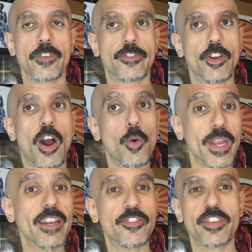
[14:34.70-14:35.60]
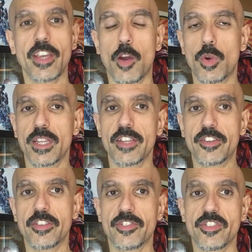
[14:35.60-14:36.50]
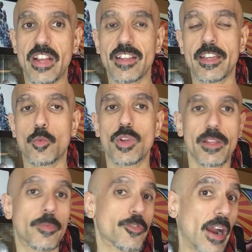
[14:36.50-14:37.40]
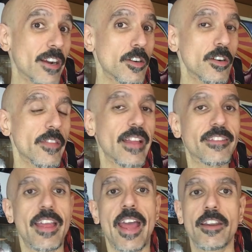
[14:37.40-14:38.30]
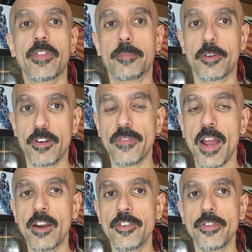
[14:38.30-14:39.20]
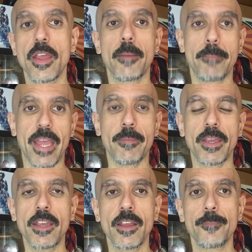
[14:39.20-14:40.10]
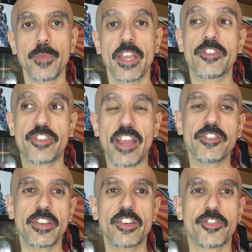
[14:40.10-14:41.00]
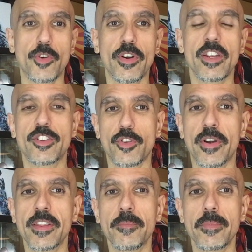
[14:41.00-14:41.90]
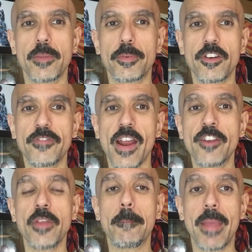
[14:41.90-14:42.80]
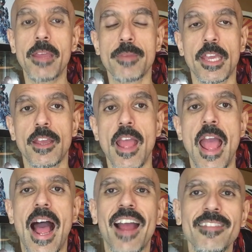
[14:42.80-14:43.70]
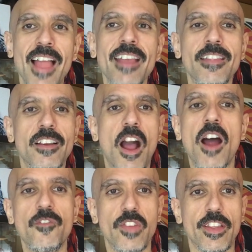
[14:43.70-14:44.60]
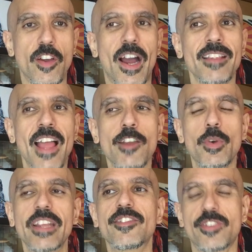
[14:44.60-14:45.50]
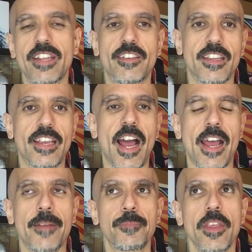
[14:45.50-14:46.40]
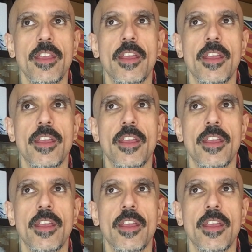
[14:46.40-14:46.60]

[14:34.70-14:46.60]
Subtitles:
So are we going to see a religious zealot William Stryker that's the head of the Purifiers? Maybe. Is Jace going to join the Purifiers? Maybe. I like the conflict, though. I like what he said to the guy